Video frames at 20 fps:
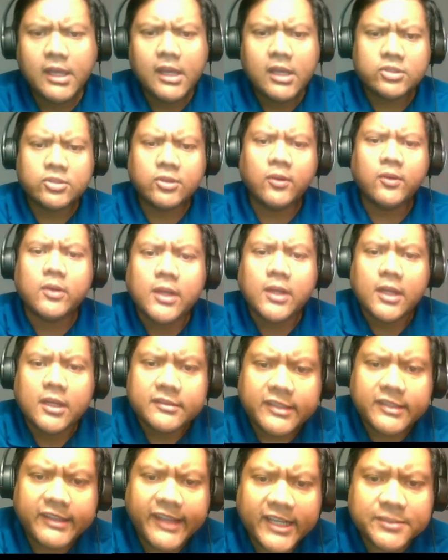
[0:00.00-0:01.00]
So
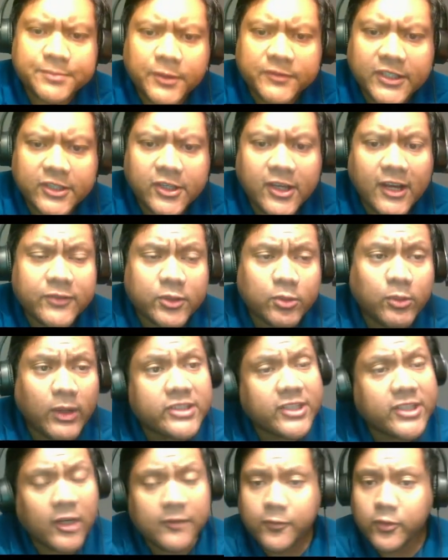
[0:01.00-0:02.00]
the next move that you have to
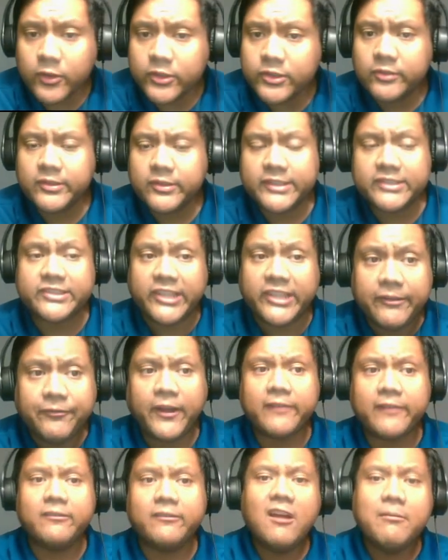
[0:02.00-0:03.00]
watch out for, though, is
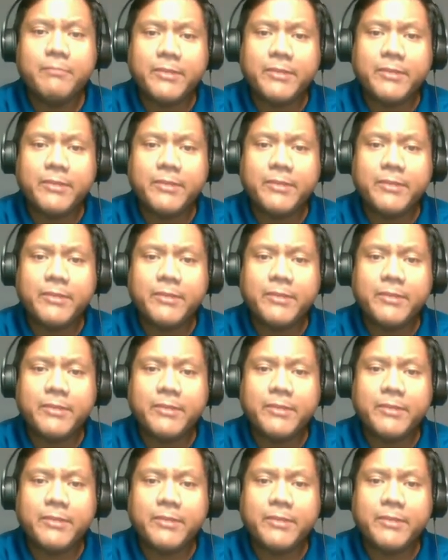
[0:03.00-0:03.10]
d5.